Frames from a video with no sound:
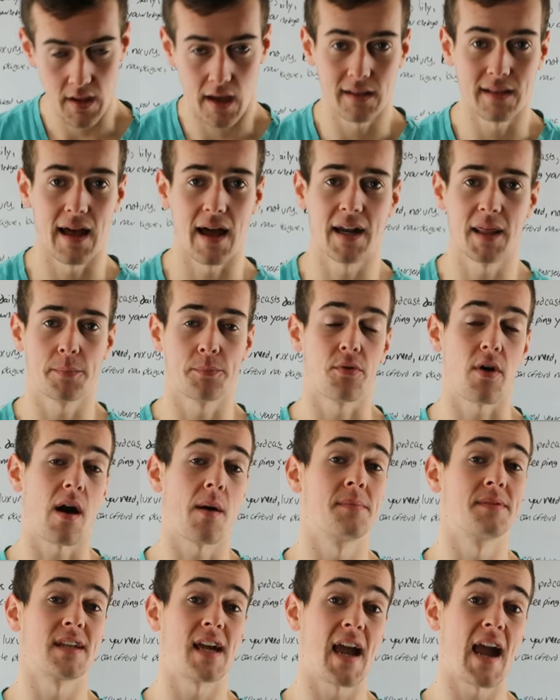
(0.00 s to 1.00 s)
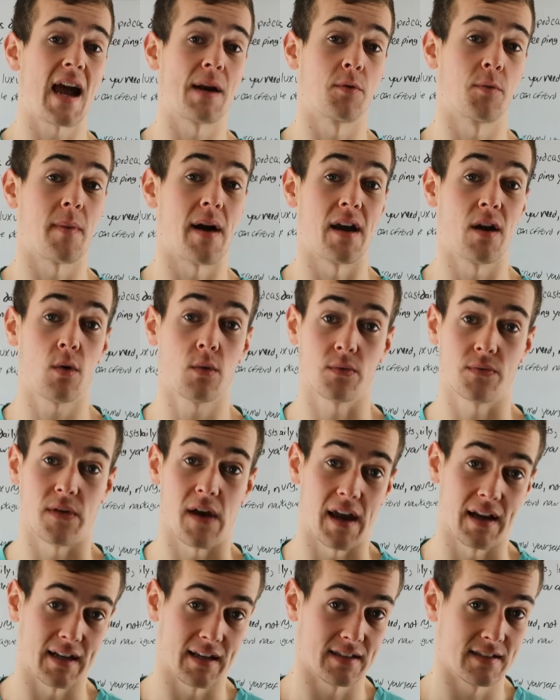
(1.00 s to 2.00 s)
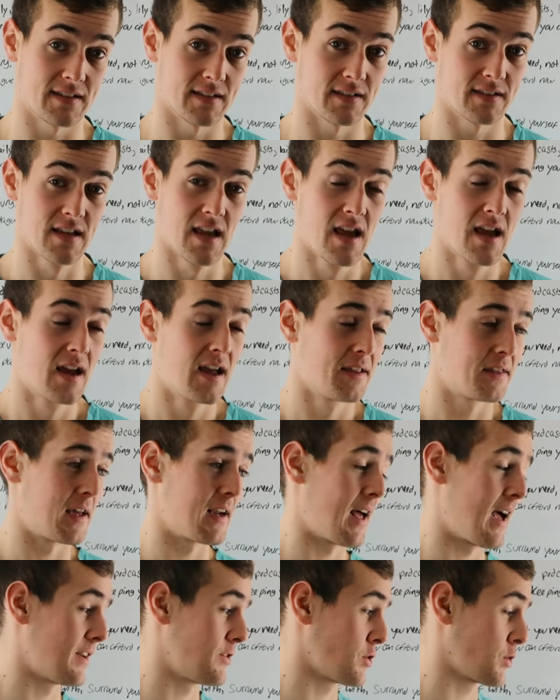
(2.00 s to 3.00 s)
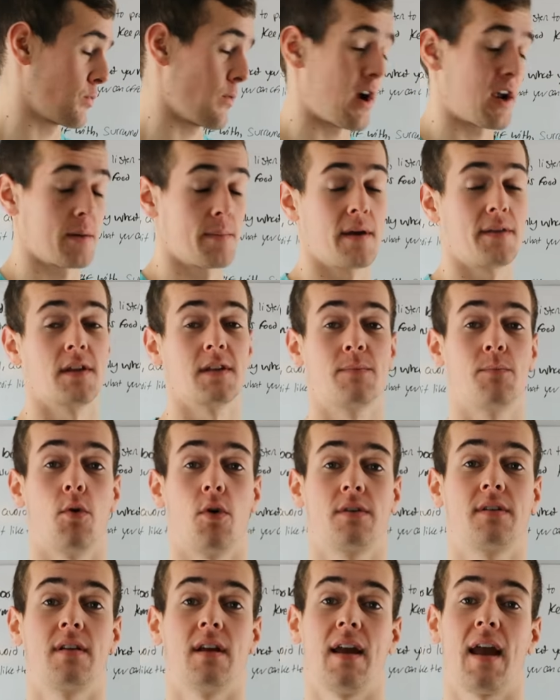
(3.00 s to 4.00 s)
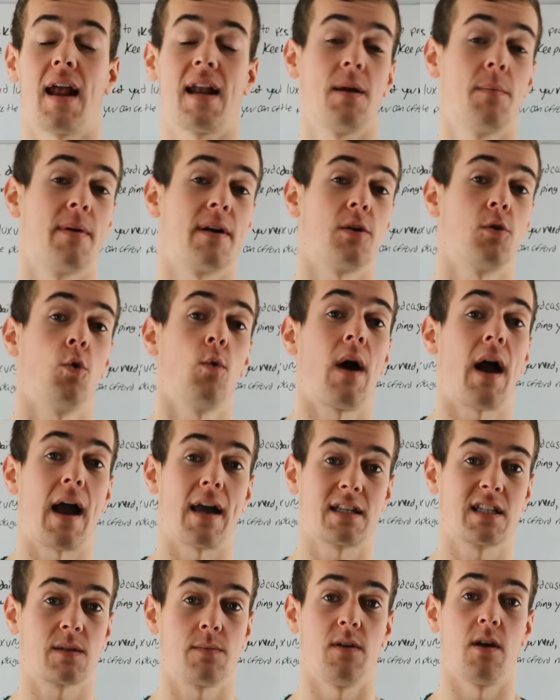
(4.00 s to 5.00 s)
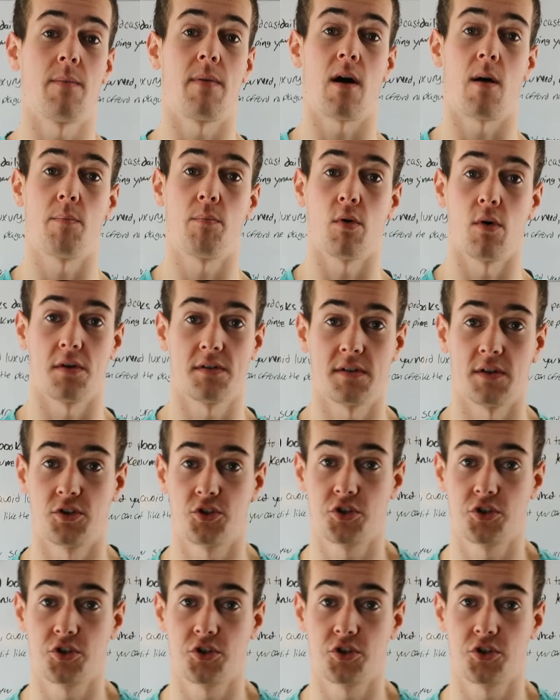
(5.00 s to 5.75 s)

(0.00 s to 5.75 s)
a lot of the problems I had with my own finances that I just recommend this book to anybody who asks me about books.